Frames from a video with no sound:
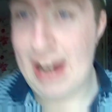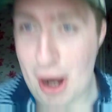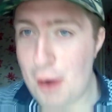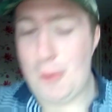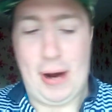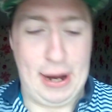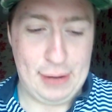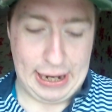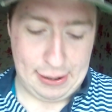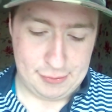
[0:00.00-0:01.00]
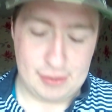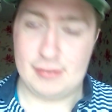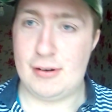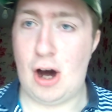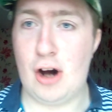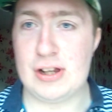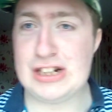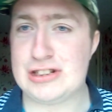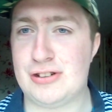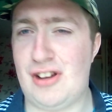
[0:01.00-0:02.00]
O-L-L, not olige, because